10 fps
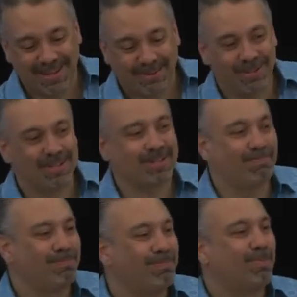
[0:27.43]
We're just
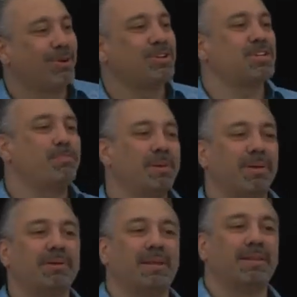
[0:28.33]

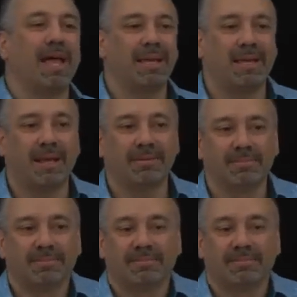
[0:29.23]
building like a